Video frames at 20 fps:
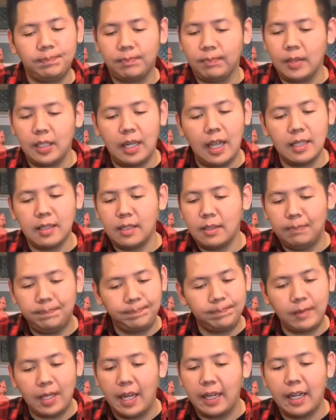That's
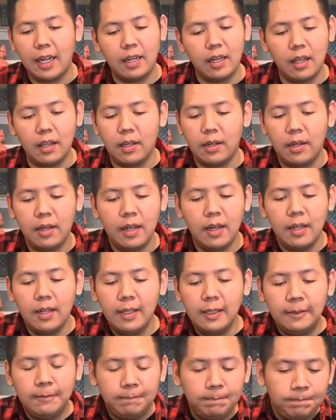again another.
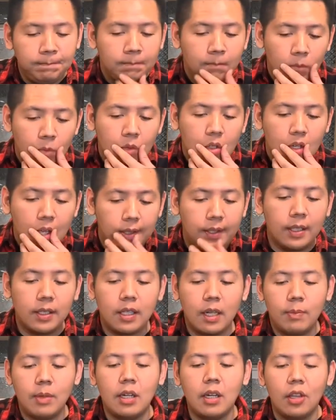I think it's
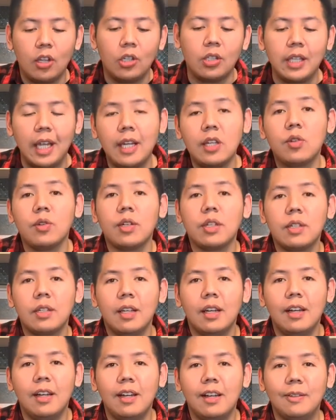gonna be another dangerous
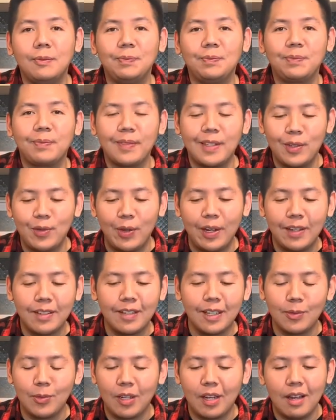drink,
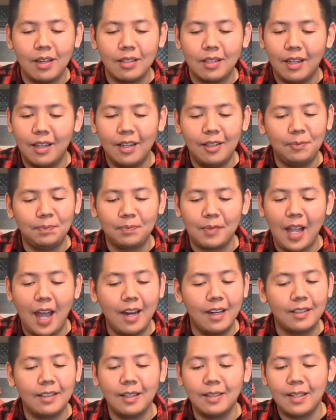just because I
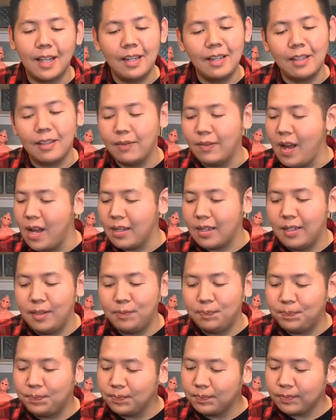didn't taste any of the vodka.
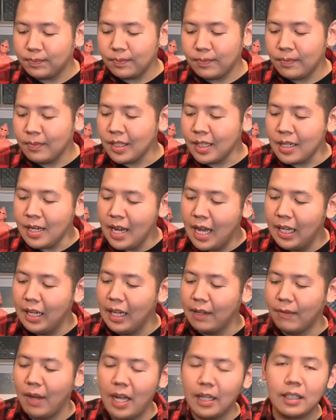I
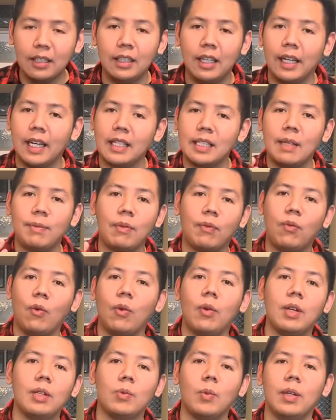like vodka, like I said
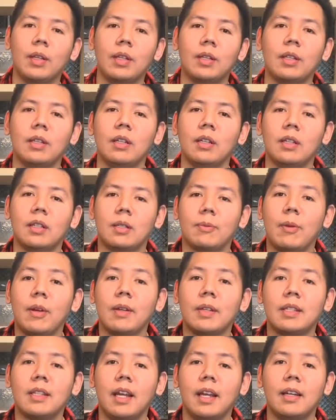before. It's one of the
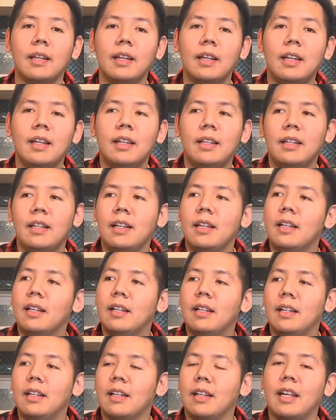spirits that
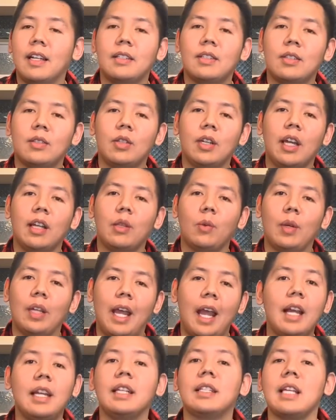gets together with
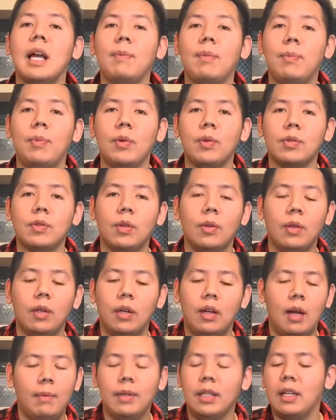any type of booze. So
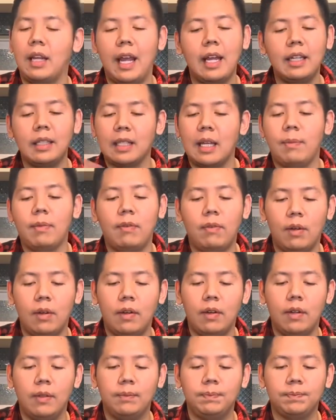I mean any type of
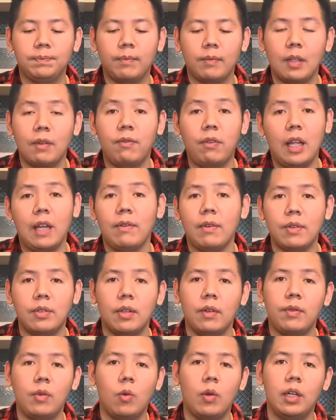flavor. So
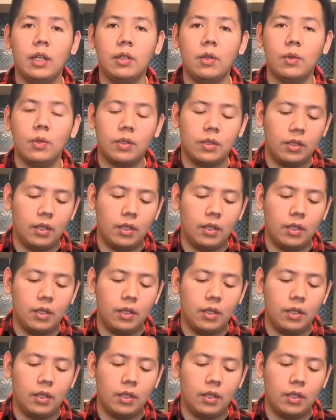if you want to use,